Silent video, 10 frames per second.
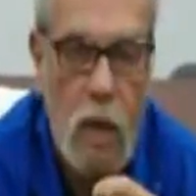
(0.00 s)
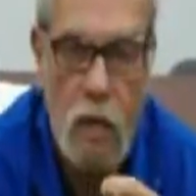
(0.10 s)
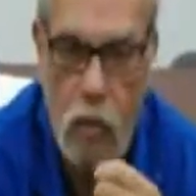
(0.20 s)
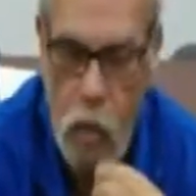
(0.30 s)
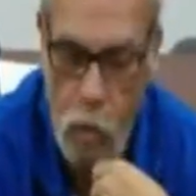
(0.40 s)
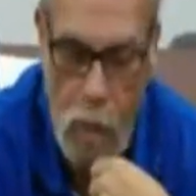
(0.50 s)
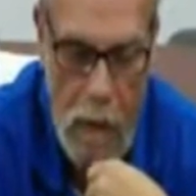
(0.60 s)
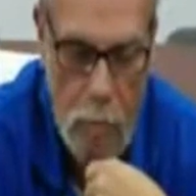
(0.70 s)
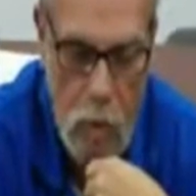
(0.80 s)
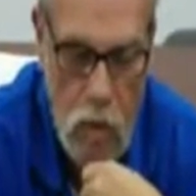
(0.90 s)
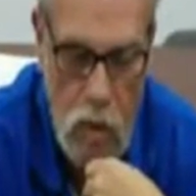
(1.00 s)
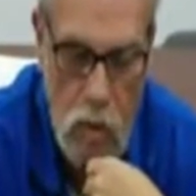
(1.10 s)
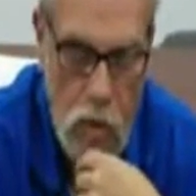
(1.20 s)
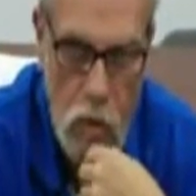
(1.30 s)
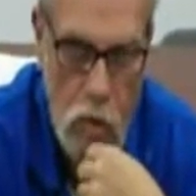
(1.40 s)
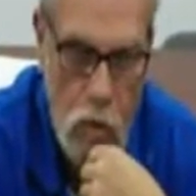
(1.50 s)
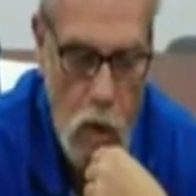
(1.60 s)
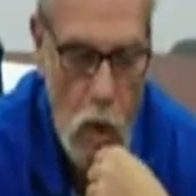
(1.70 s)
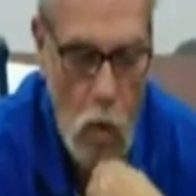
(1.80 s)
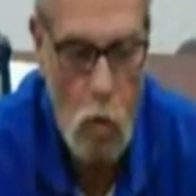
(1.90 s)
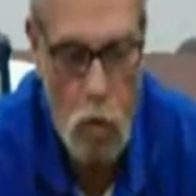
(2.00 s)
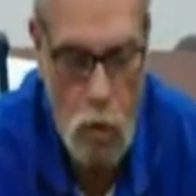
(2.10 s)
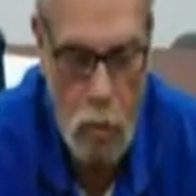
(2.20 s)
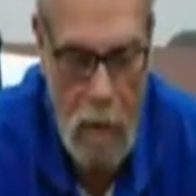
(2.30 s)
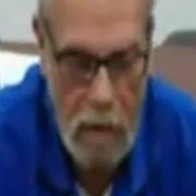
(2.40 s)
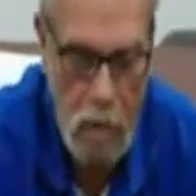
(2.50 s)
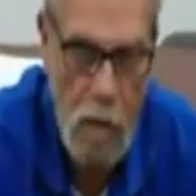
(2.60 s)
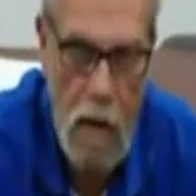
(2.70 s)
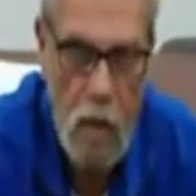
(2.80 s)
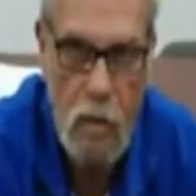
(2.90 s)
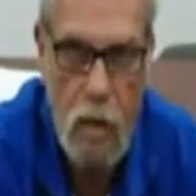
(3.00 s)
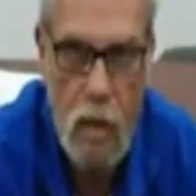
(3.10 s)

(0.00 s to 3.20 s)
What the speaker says: The further back posterior you go, or to the back of the mouth,